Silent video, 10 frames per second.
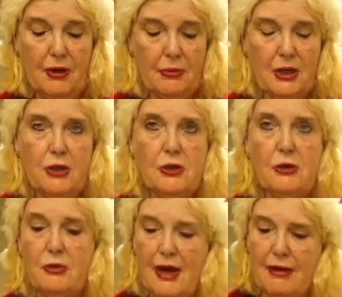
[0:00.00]
I'm going to
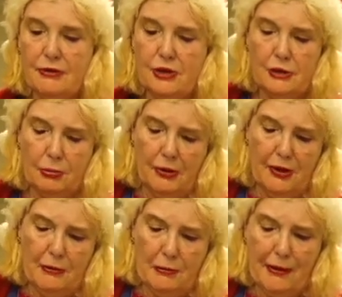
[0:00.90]
do now is just put
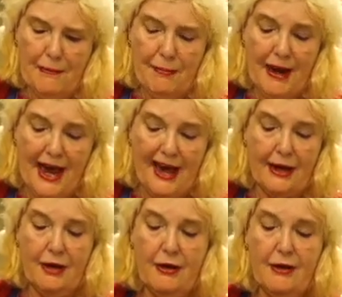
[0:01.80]
a little bit of
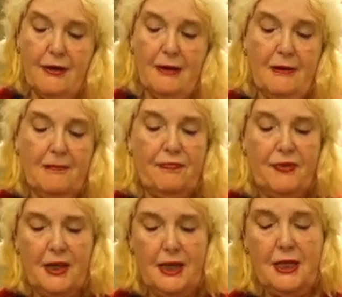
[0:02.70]
black
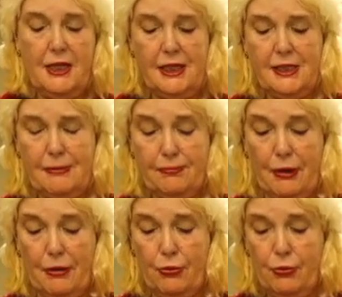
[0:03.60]
in this
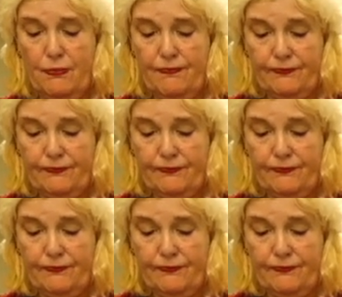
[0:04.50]
bowl.